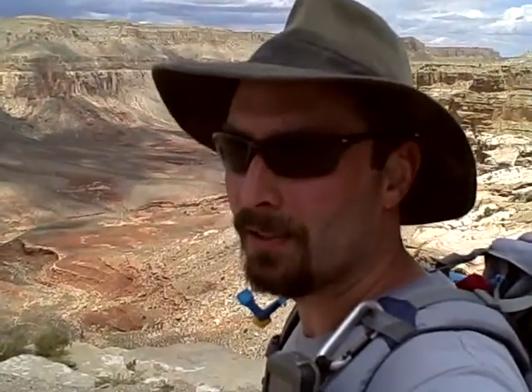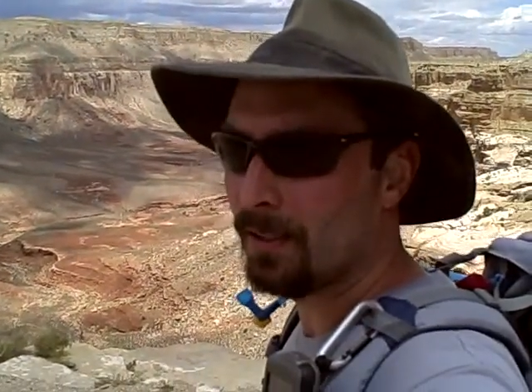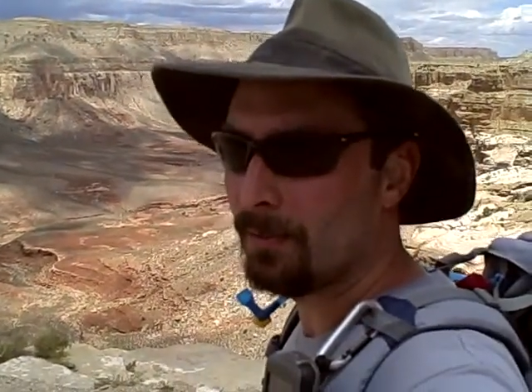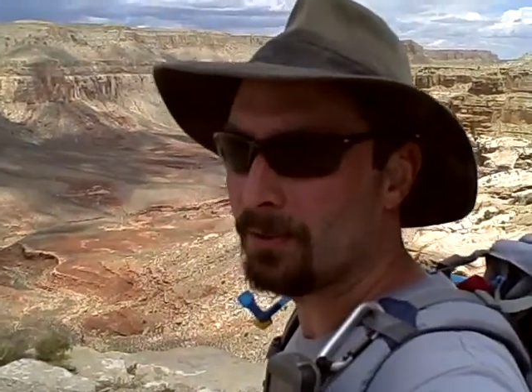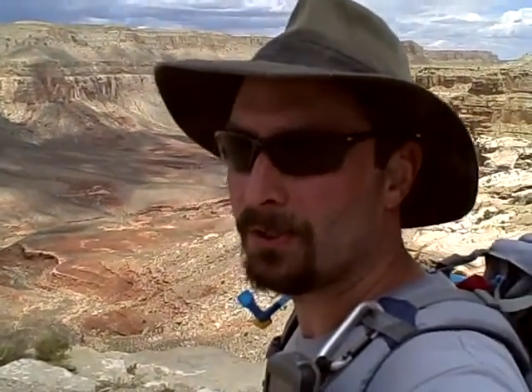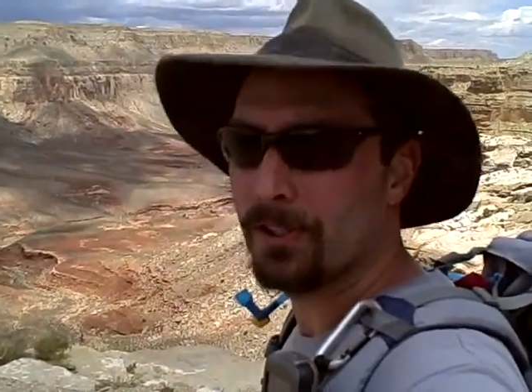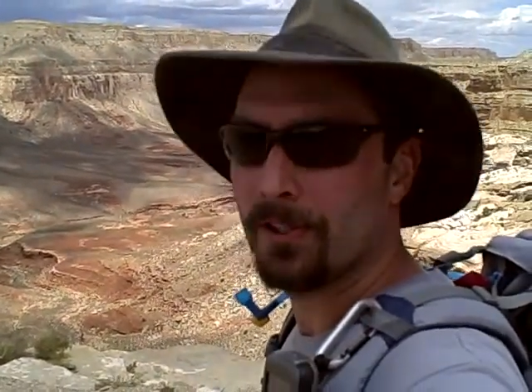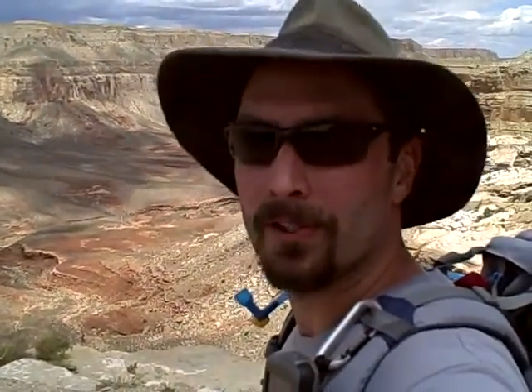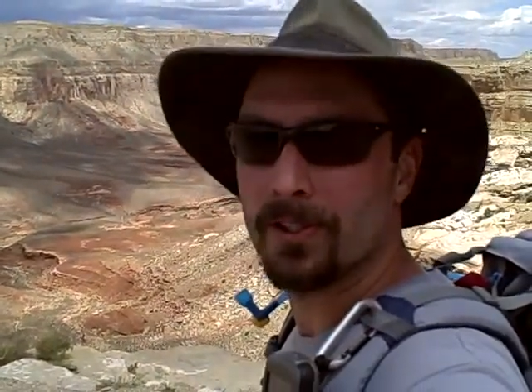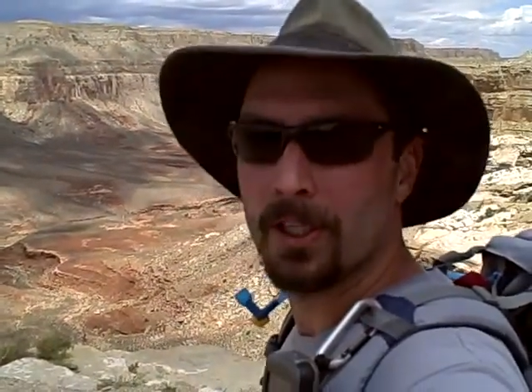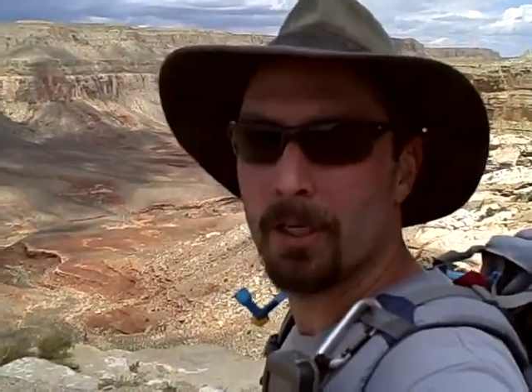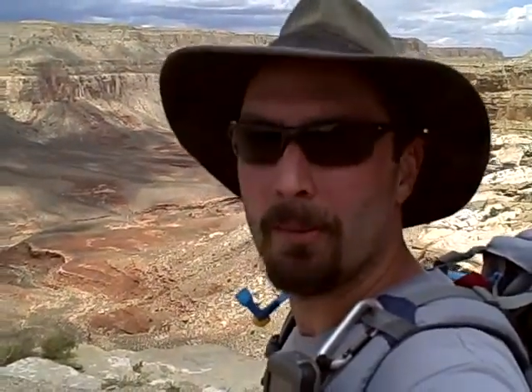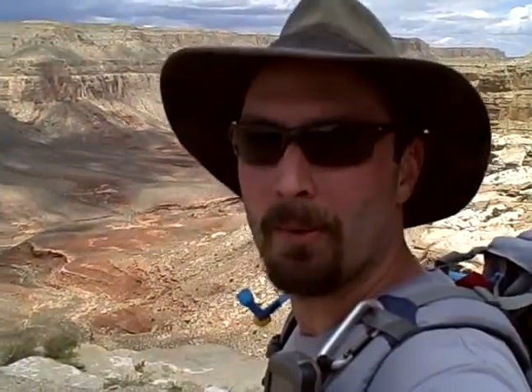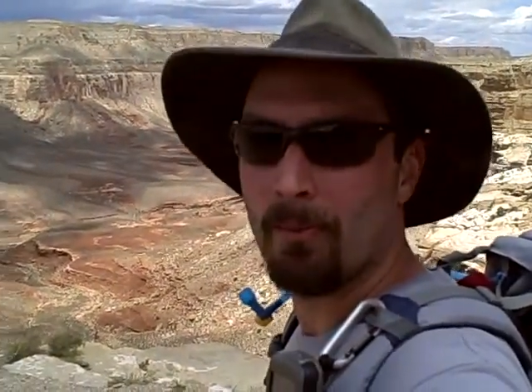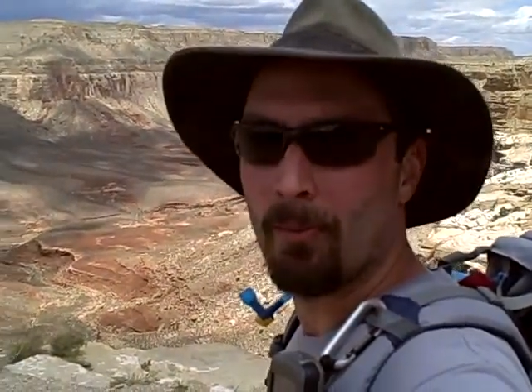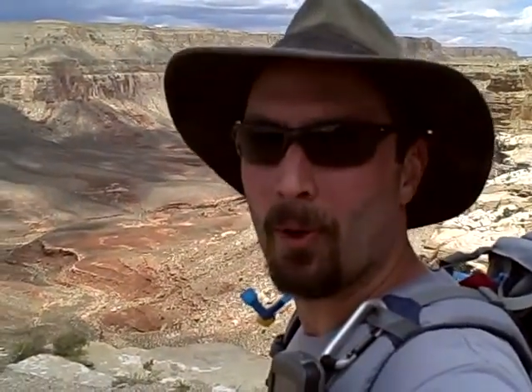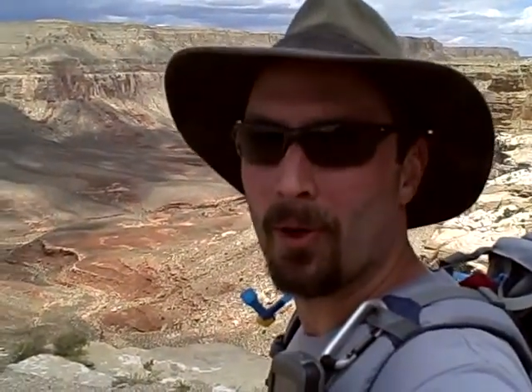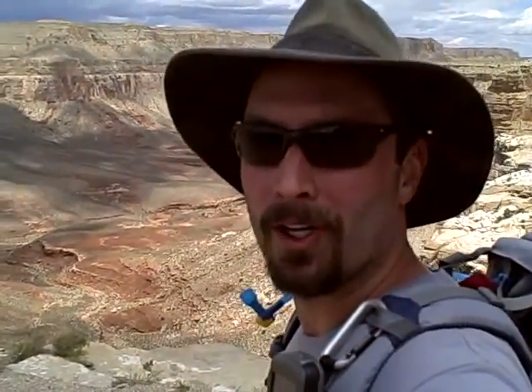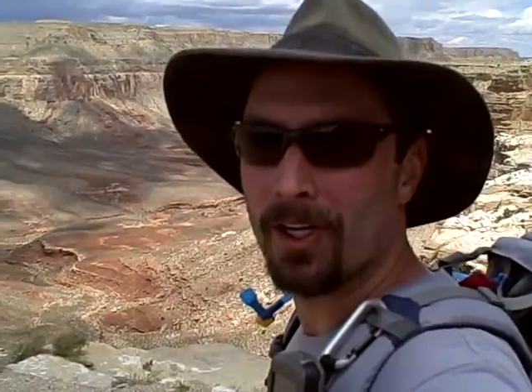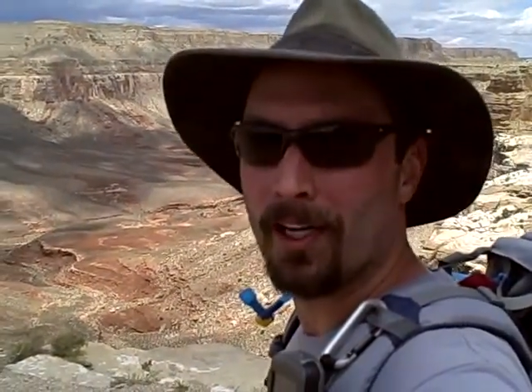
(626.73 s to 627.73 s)
I'm sure there's going to
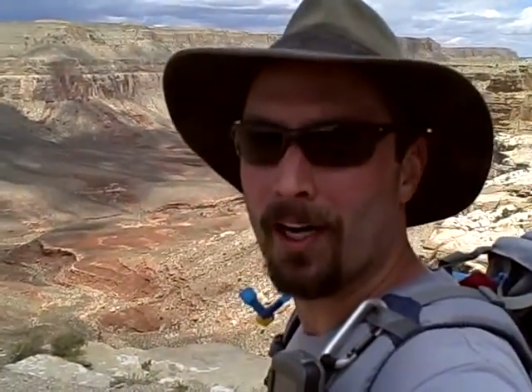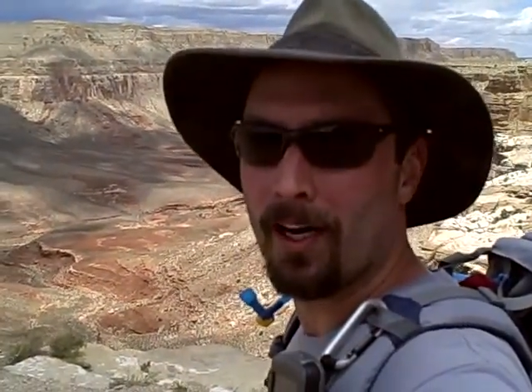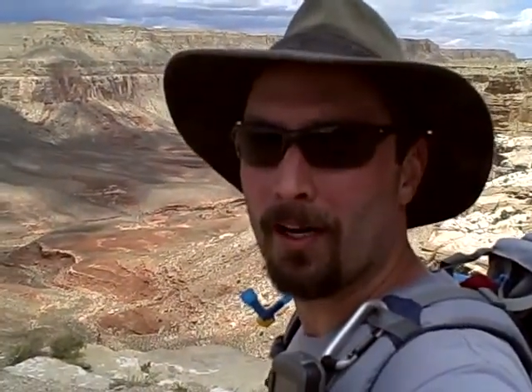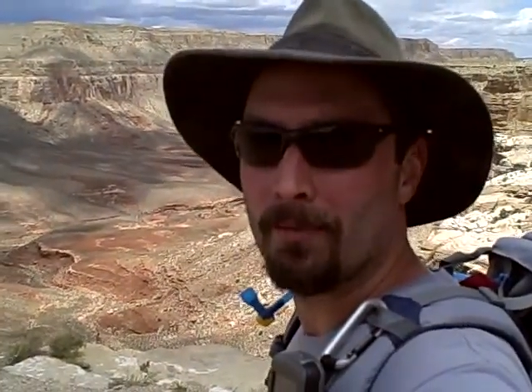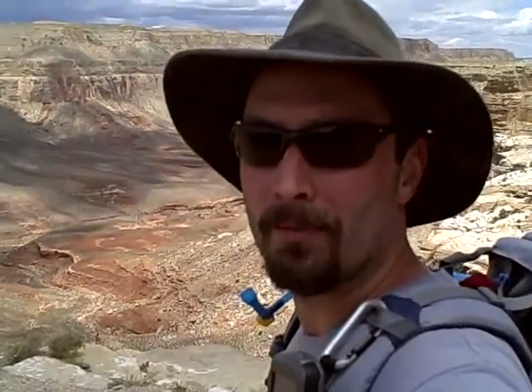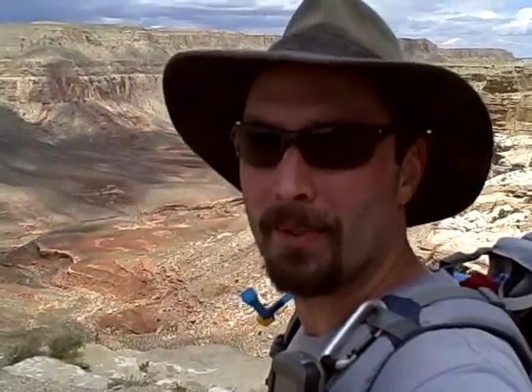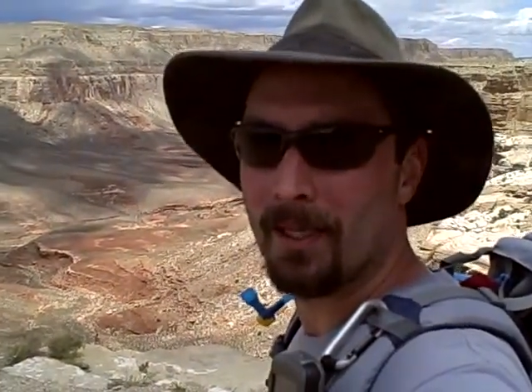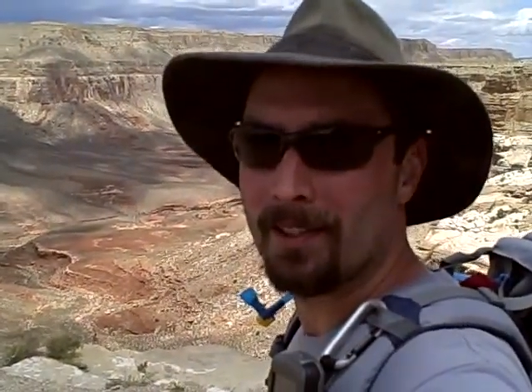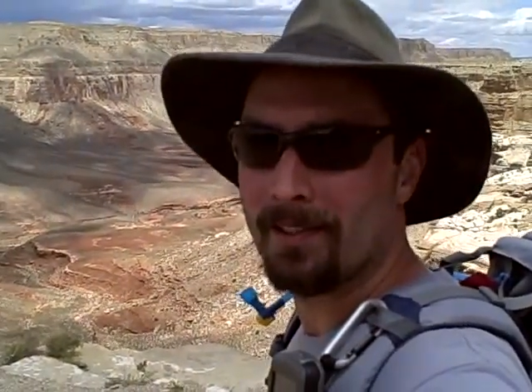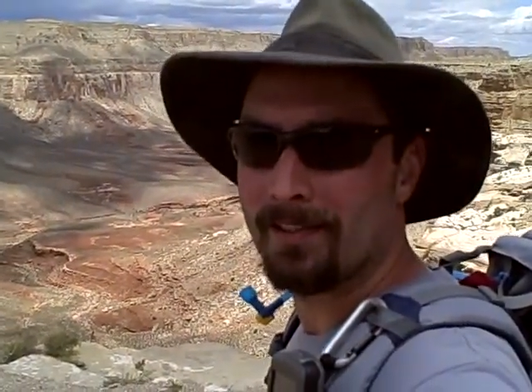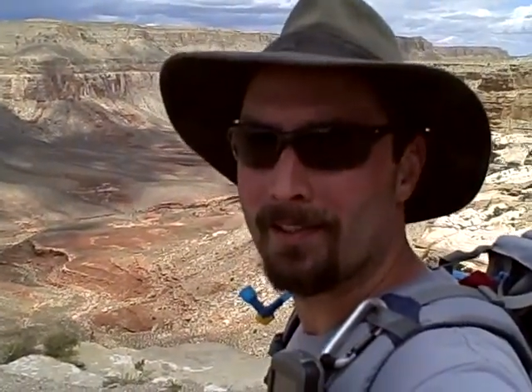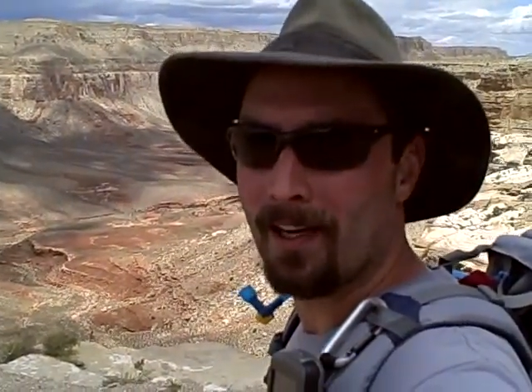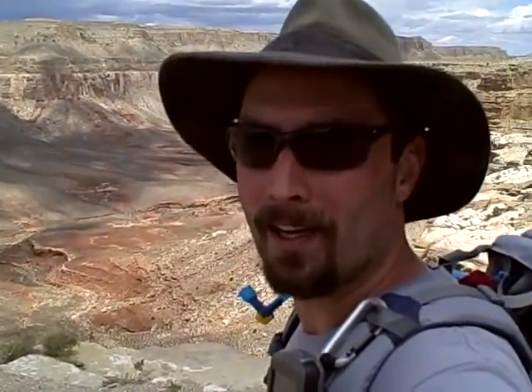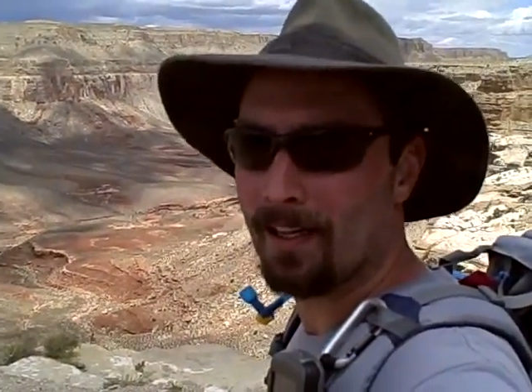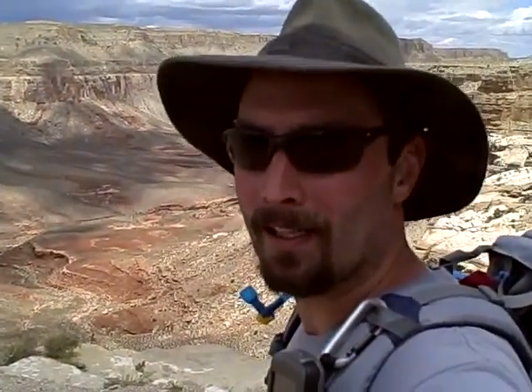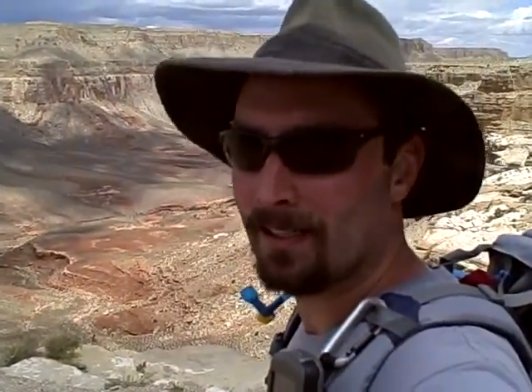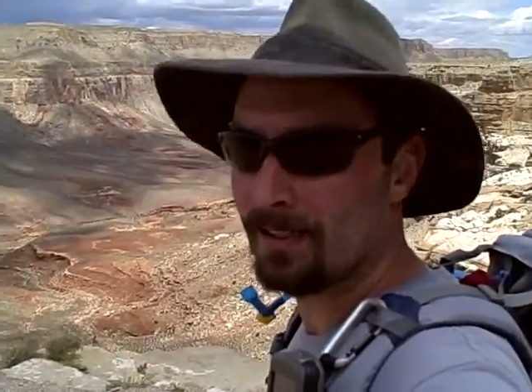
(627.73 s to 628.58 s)
be more to come, but